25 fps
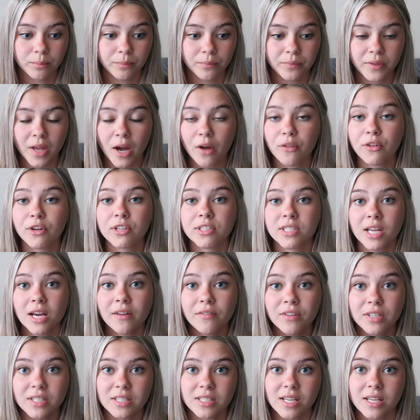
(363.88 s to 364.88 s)
now they're
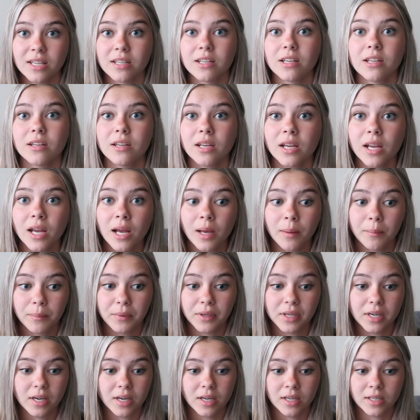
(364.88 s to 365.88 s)
devastated
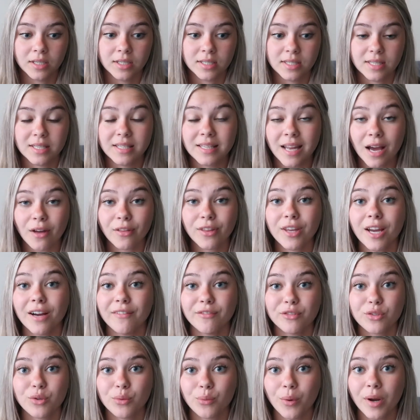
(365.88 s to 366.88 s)
because now they
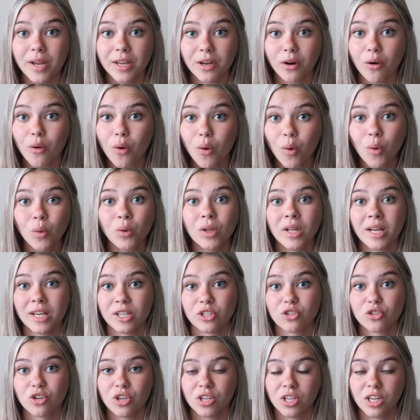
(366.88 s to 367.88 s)
have to wait a whole
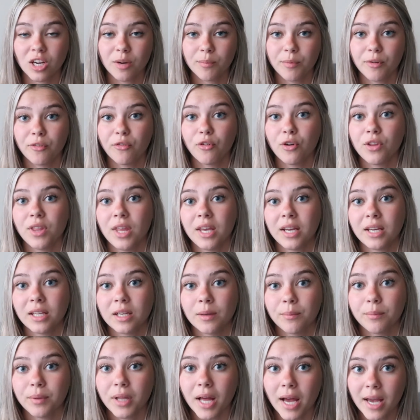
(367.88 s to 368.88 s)
extra year before they can
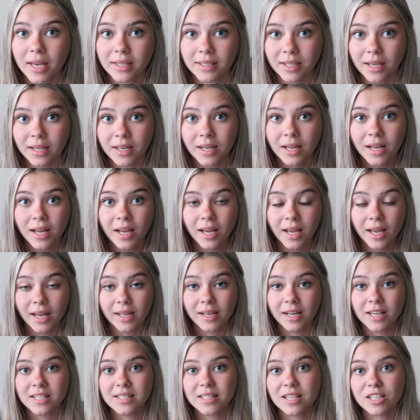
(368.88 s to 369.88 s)
apply again.
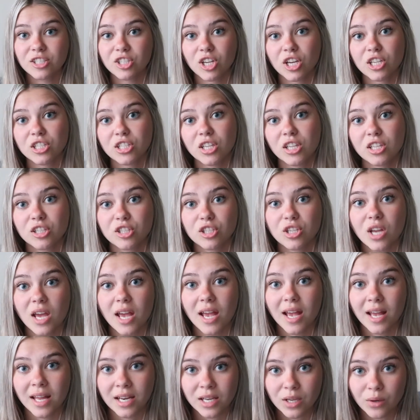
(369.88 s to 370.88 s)
And I suggest this
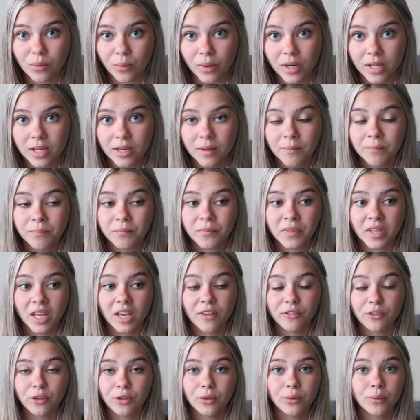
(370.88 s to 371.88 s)
to anyone.
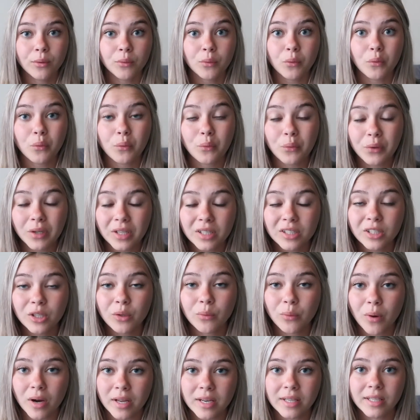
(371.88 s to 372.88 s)
If you really
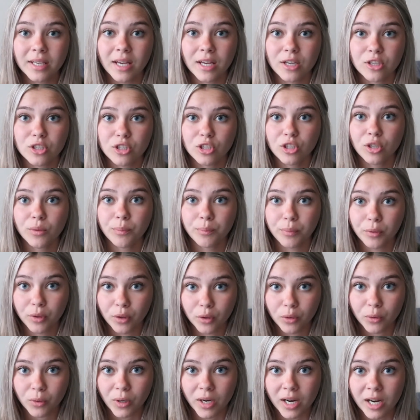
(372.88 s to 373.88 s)
want to get into your
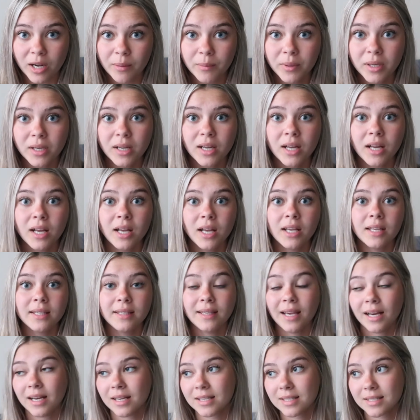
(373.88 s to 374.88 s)
program,
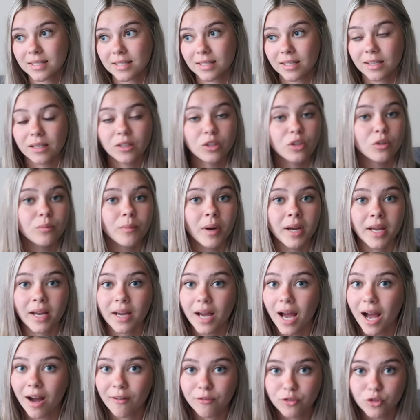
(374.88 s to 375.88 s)
yes, you might
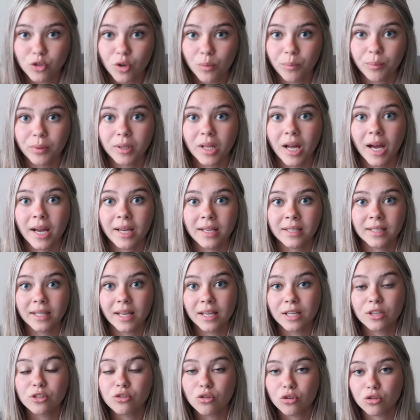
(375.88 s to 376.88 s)
have to apply and
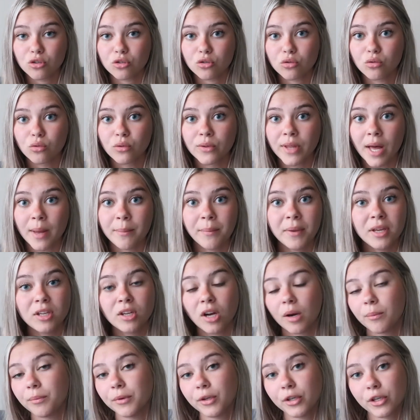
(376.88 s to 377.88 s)
get into a school that may
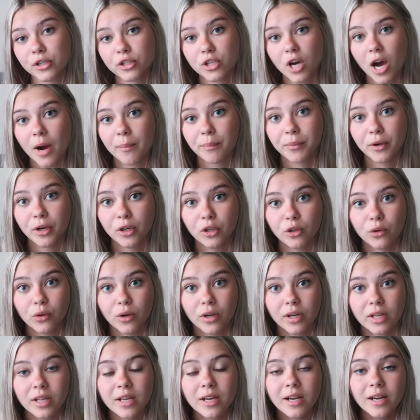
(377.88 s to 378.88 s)
not be your top
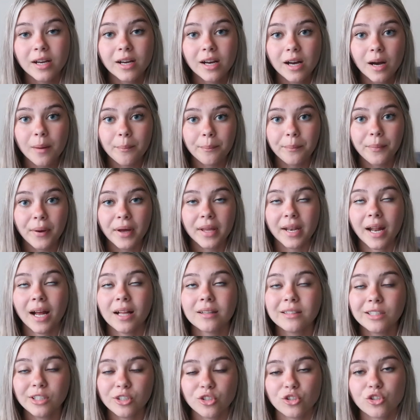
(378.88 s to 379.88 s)
priority, but
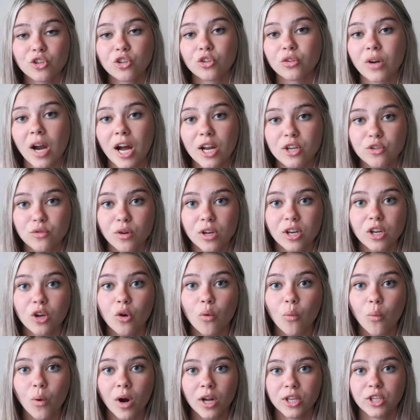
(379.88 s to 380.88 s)
at least you're
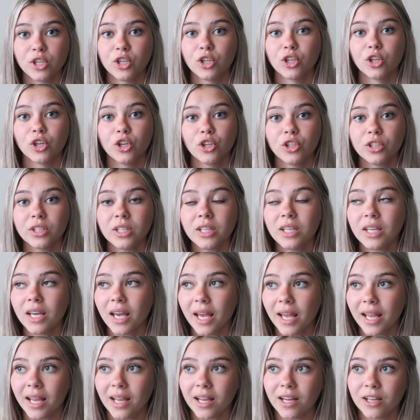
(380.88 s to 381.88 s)
graduating 1 year
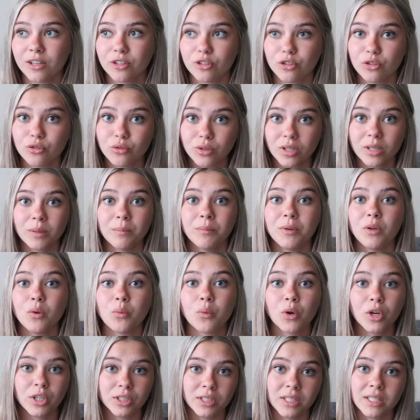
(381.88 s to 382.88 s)
early and you can be
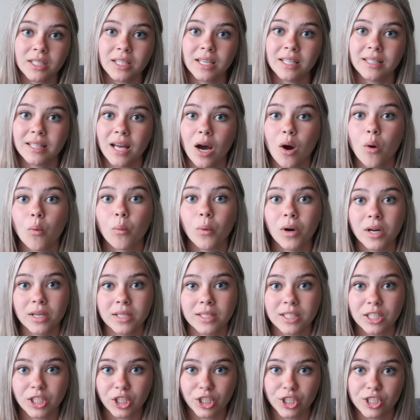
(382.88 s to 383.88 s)
working in that
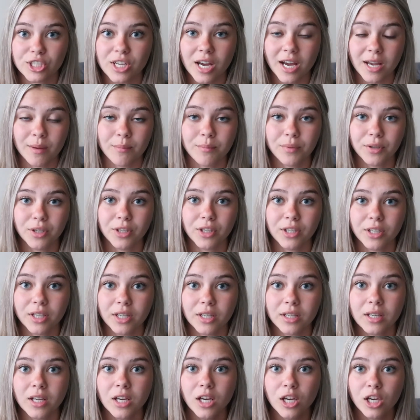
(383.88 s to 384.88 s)
1 year time
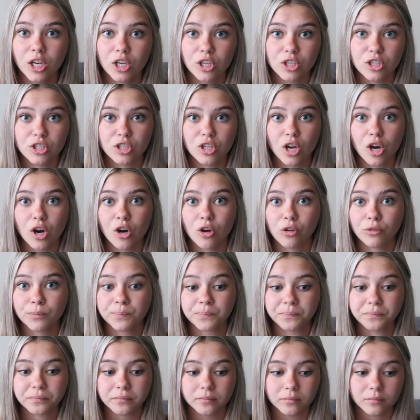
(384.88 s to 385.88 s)
period. So
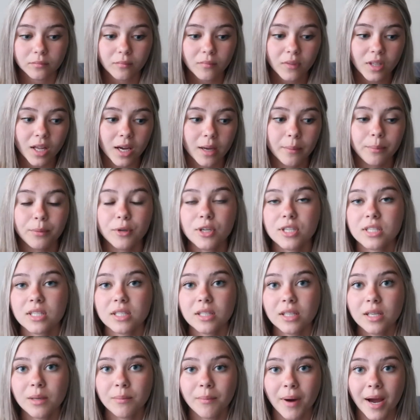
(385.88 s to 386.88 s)
I
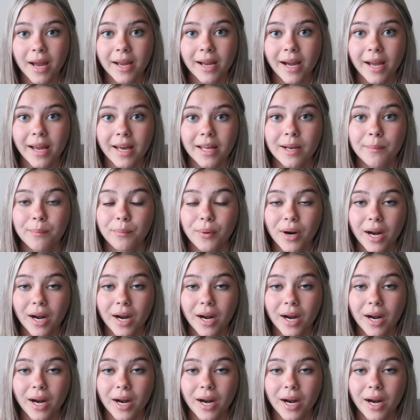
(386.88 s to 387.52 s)
personally, I had